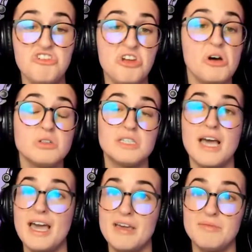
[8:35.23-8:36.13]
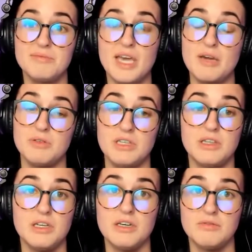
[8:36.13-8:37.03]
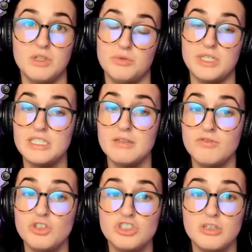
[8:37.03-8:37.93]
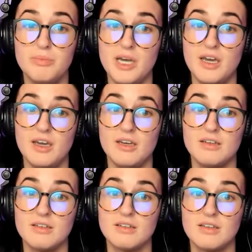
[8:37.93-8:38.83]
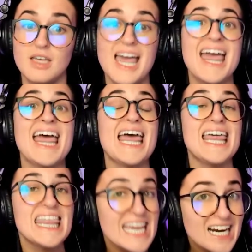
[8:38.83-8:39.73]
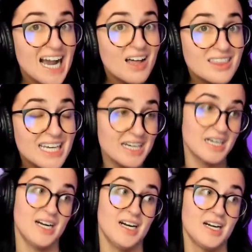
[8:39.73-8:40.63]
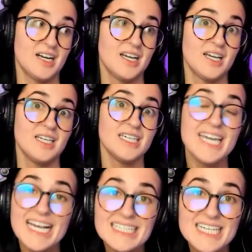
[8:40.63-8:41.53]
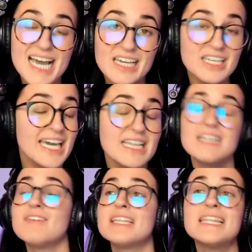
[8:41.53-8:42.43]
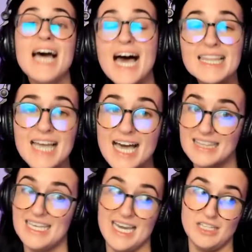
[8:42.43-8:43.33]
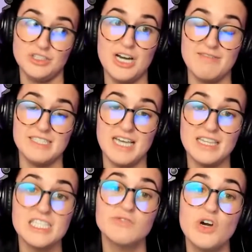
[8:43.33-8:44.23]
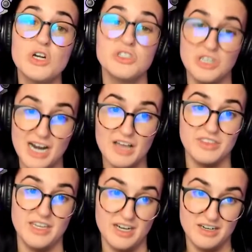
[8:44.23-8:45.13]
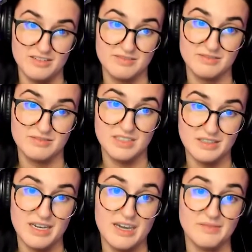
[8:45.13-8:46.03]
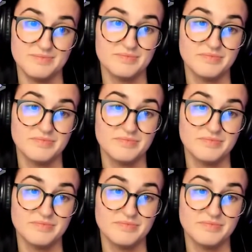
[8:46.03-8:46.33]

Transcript: No time like within the, the recent future, but they're out there. You can't deny, you can't live in la la land. Travis Scott, these photos are out there. Okay.